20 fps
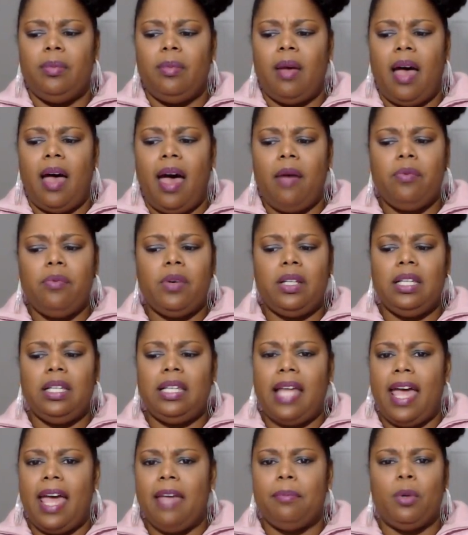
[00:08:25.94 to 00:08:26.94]
I really
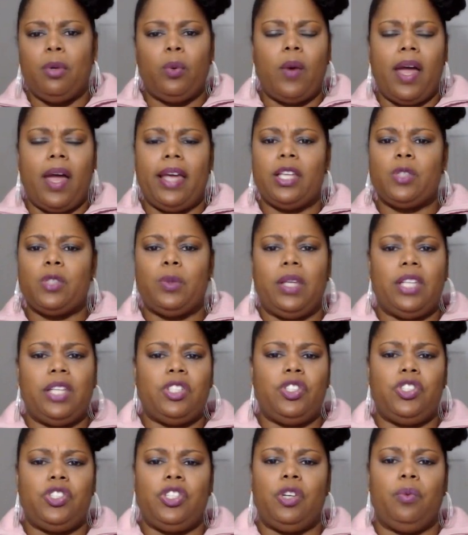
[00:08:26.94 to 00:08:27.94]
like Mariah's
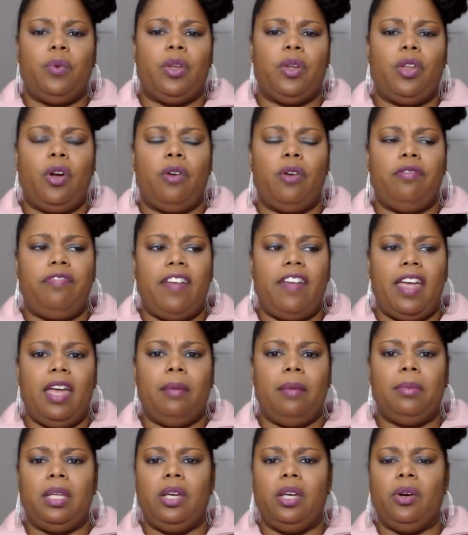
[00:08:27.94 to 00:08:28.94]
relationship with her
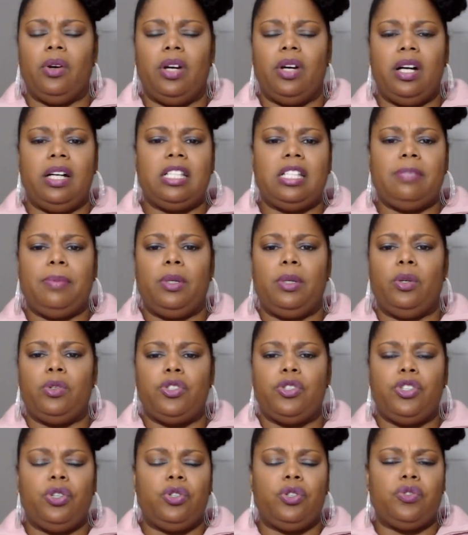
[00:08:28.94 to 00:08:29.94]
family, her husband, her
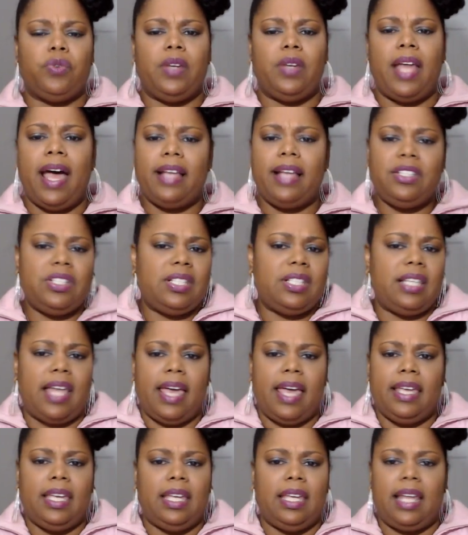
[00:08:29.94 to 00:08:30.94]
children. I just
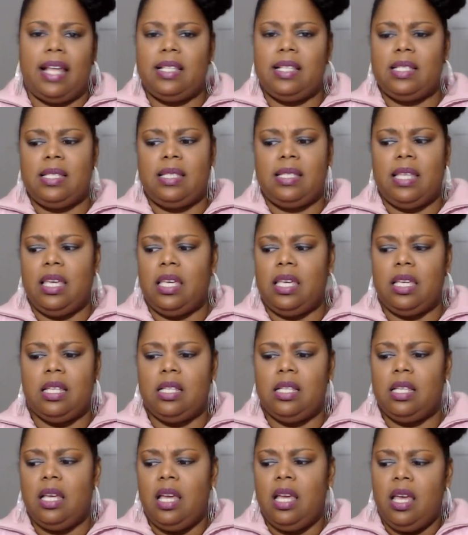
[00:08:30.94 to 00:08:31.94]
like it. I just think
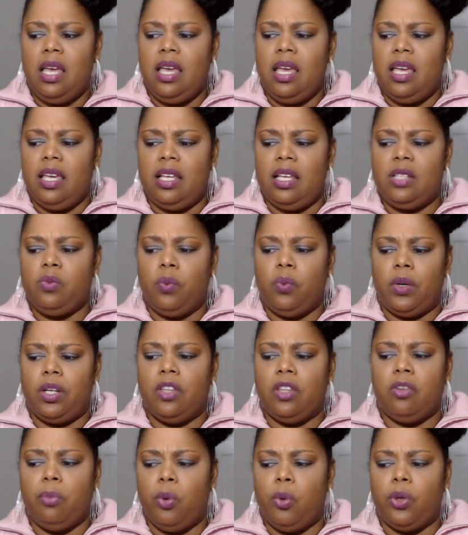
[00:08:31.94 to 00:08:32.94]
it's one of
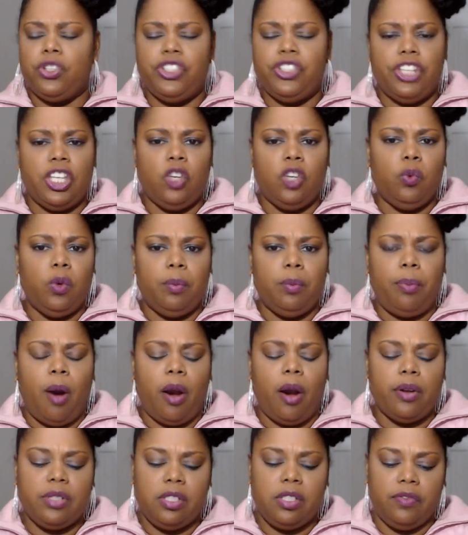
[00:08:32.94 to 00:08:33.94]
the more genuine
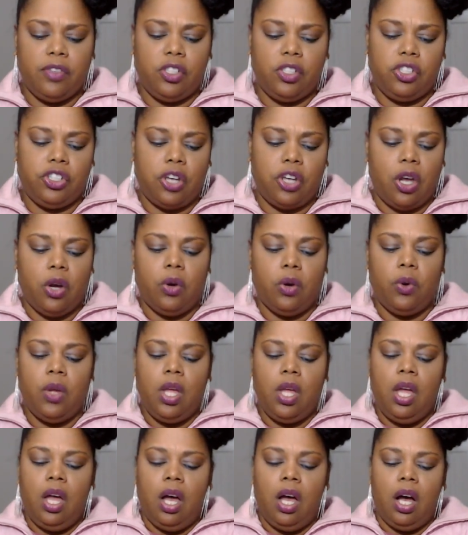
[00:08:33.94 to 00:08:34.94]
parts of the show.
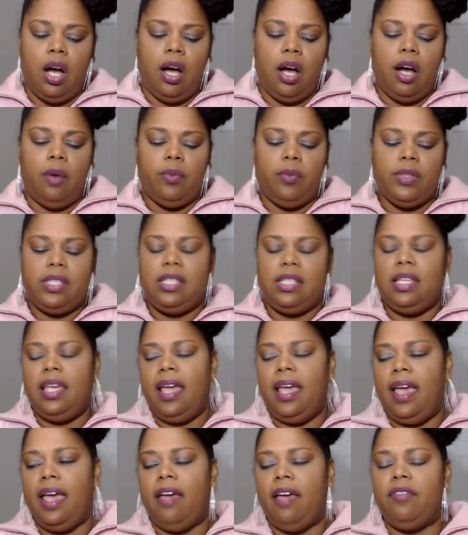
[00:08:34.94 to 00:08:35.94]
We see
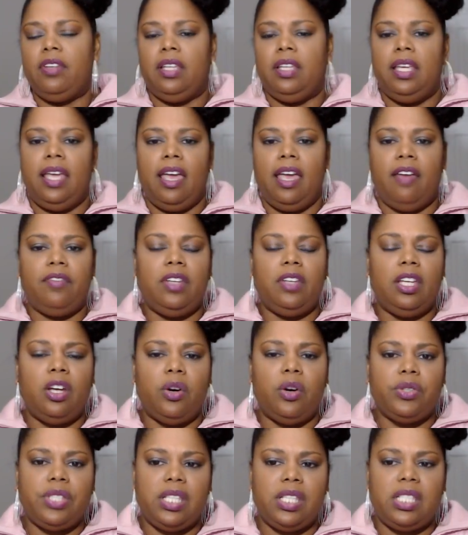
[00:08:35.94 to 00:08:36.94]
Heavenly. Heavenly
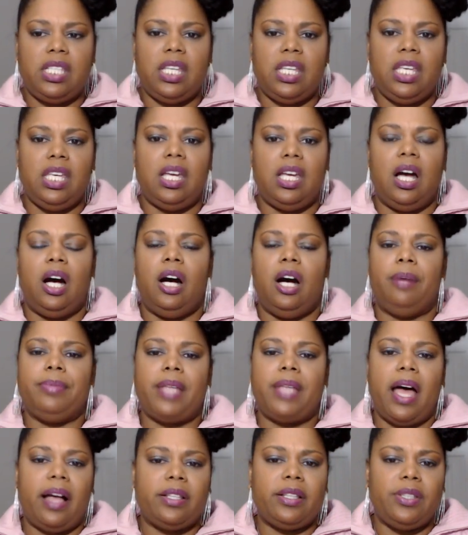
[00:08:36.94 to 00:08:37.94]
goes to see
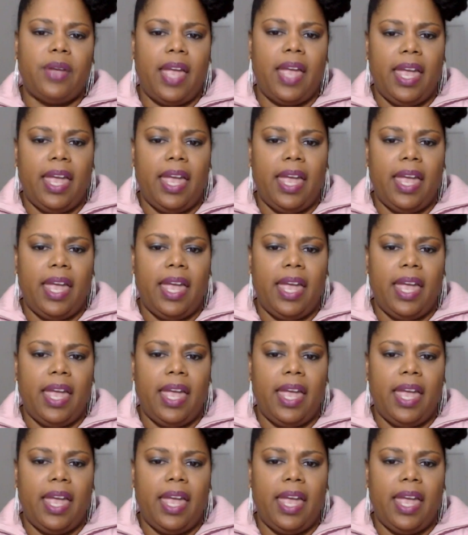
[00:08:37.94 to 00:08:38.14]
Dr.